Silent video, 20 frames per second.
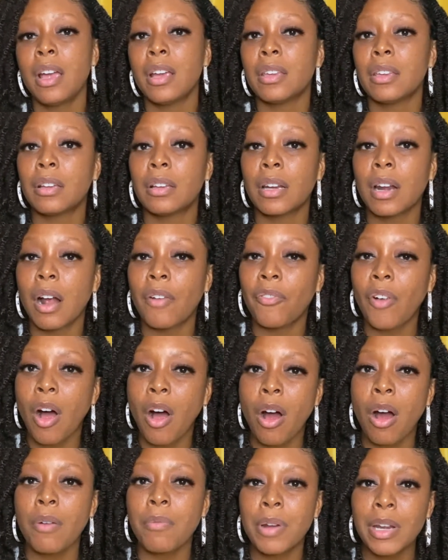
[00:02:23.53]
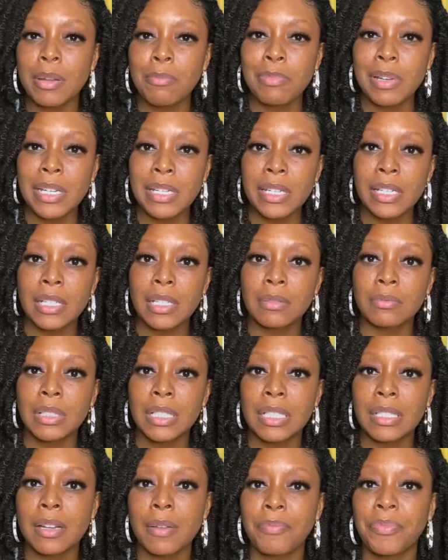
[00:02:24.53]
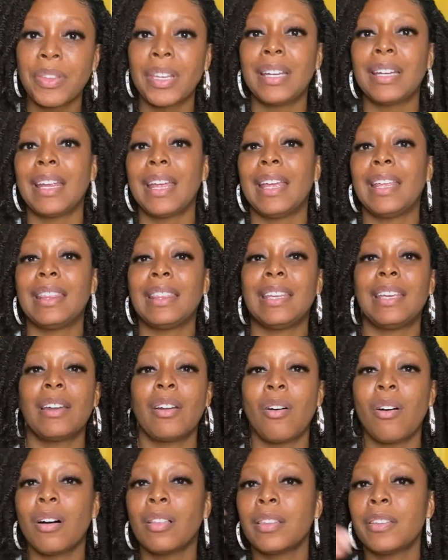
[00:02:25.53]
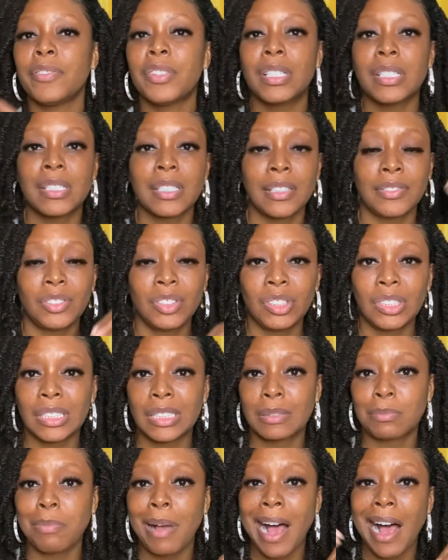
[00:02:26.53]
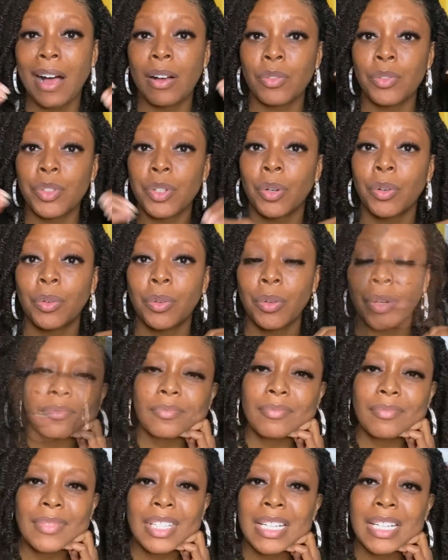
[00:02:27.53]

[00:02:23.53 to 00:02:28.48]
you could have already been dealing with something and then all of this stuff just piled on.